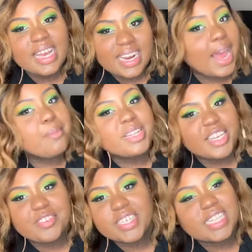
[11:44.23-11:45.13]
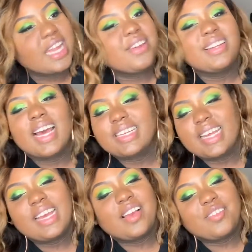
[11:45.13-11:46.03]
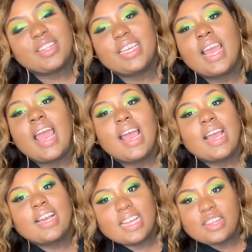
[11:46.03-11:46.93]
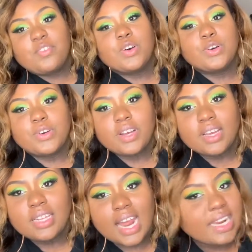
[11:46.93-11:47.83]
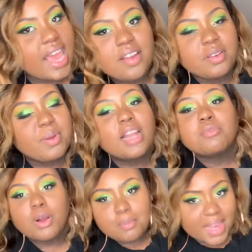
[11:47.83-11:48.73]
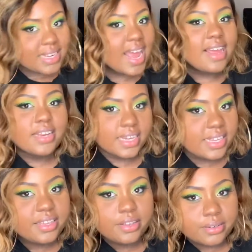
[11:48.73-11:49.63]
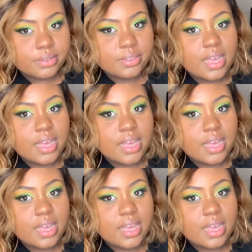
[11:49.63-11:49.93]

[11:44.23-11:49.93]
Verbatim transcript: And I believe it, because I know Dr. Heavenly cut the fool. Dr. Heavenly probably rolled back down that hill.